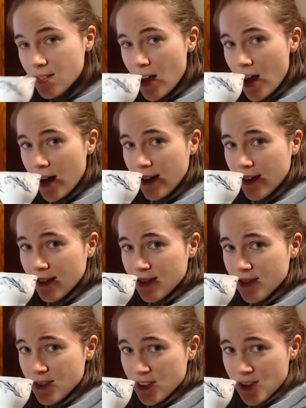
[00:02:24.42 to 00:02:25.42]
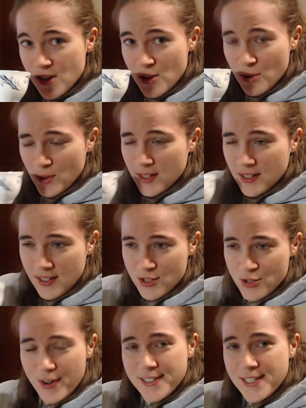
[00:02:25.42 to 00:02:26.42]
And you can
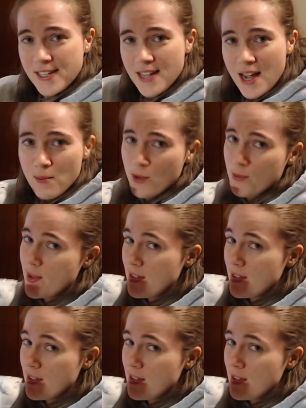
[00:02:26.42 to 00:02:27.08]
enjoy tea time with me.